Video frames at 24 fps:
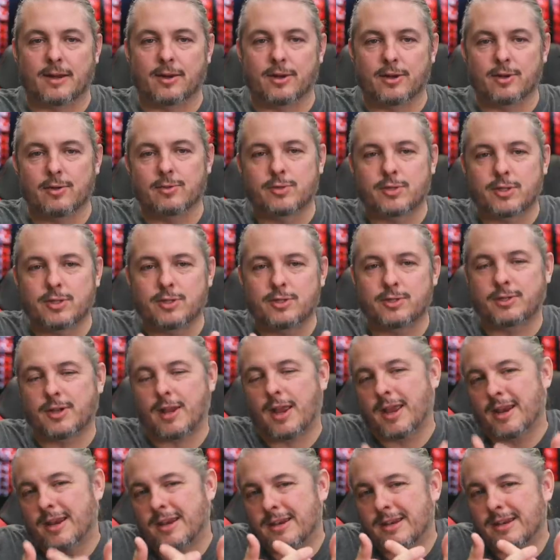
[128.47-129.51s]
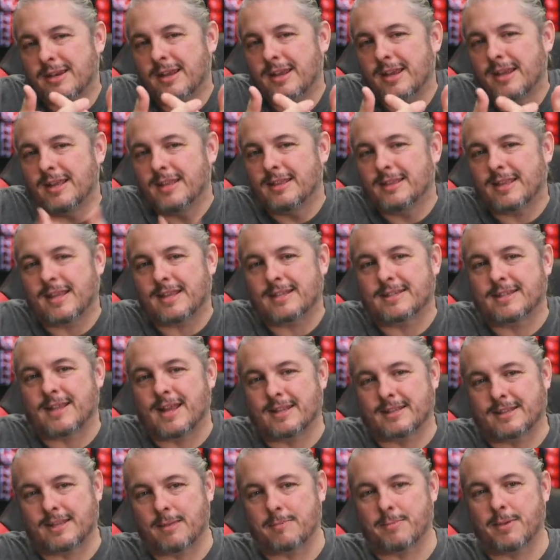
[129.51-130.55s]
usage, and that's
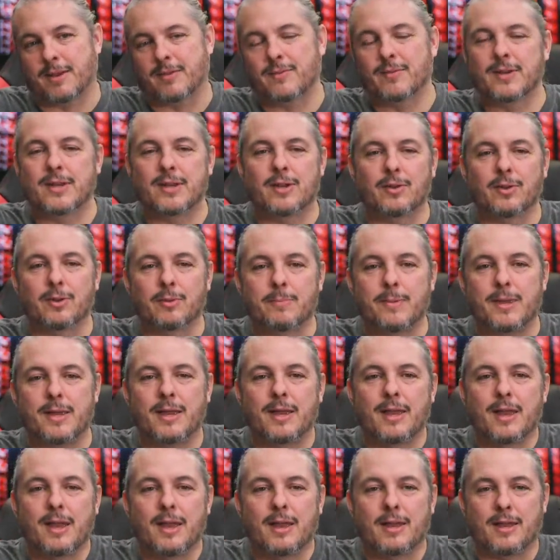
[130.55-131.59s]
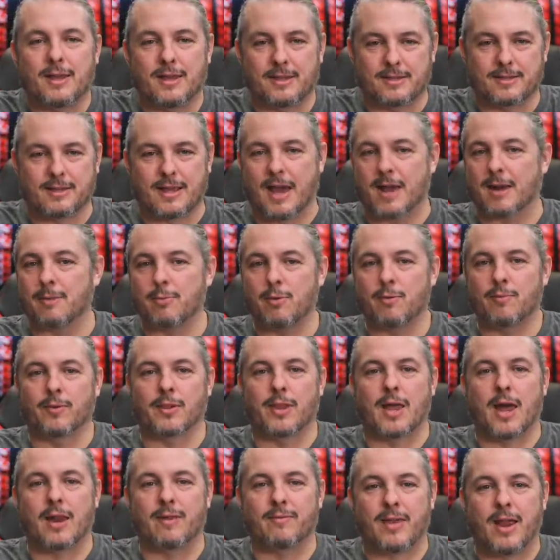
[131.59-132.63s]
not that big of a deal to me. It's got to move a
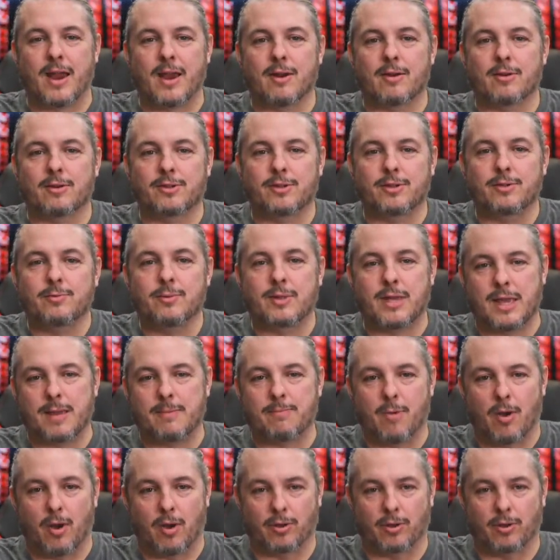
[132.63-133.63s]
lot of air to keep all